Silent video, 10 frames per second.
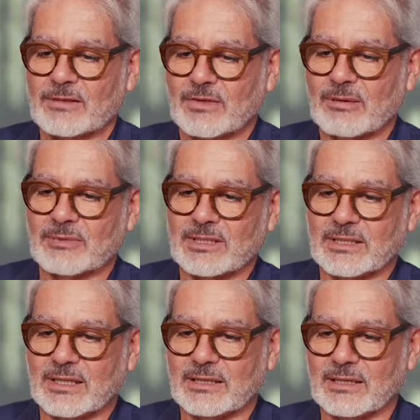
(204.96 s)

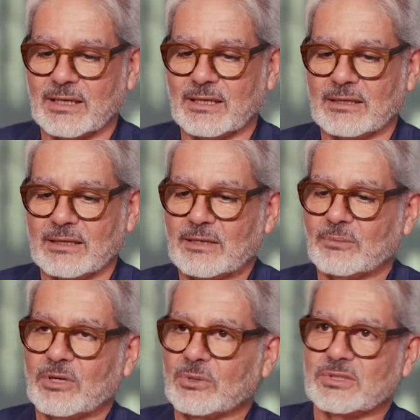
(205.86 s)
something that
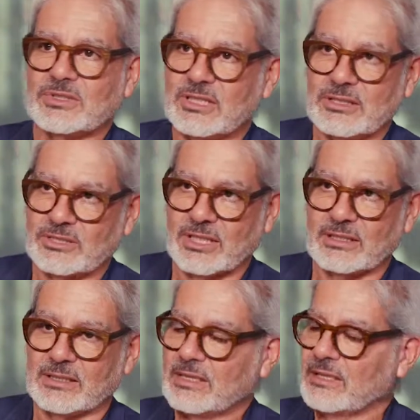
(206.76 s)
we always tell each
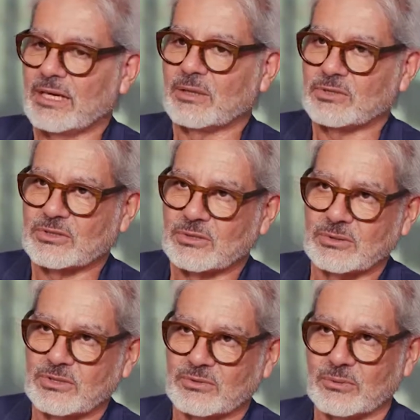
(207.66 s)
other. I was
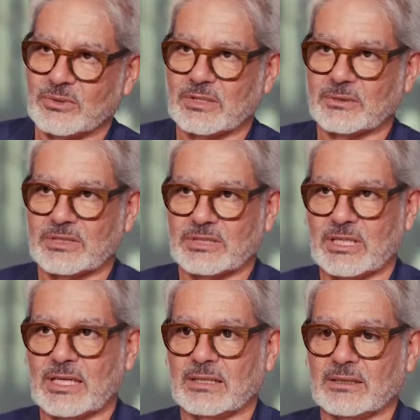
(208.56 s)
told this from when I was a
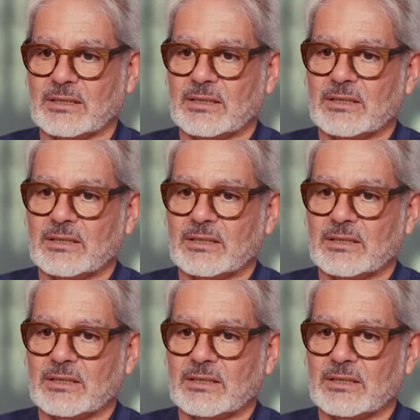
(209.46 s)
child.